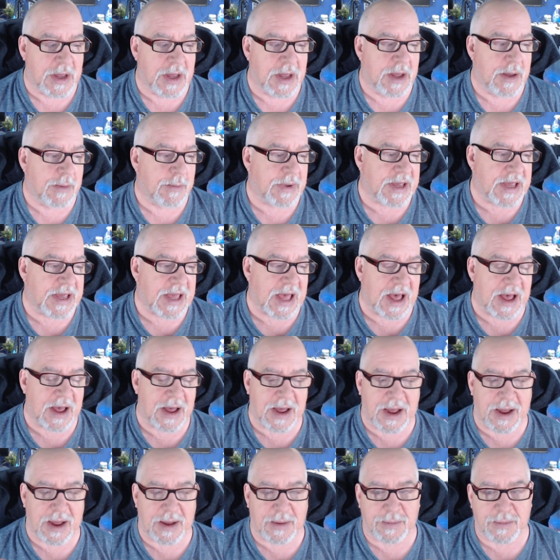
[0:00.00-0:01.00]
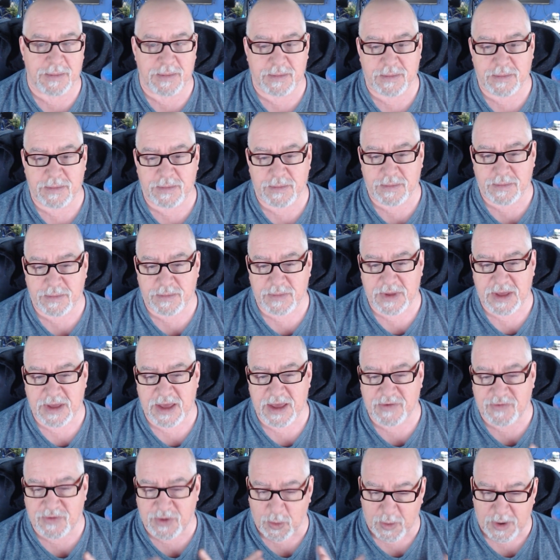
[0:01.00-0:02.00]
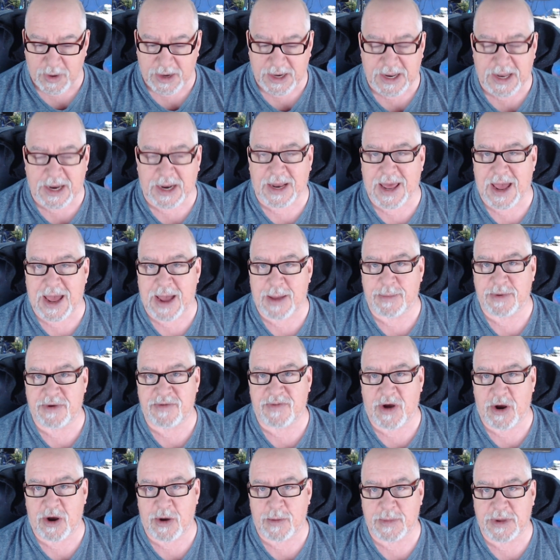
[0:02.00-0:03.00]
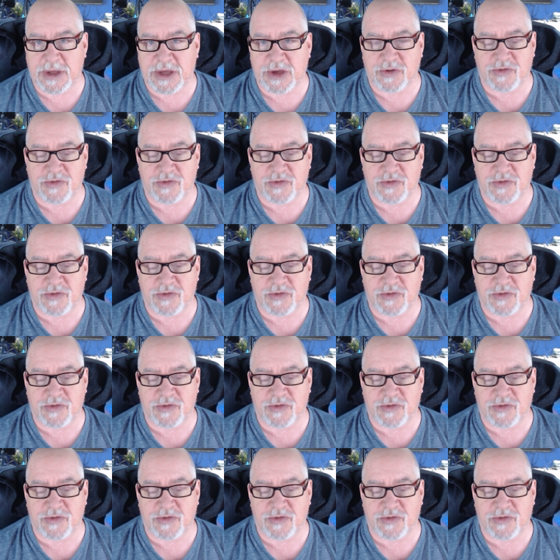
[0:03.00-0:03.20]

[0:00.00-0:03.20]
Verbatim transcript: But yeah, um, if you're running in a lab environment,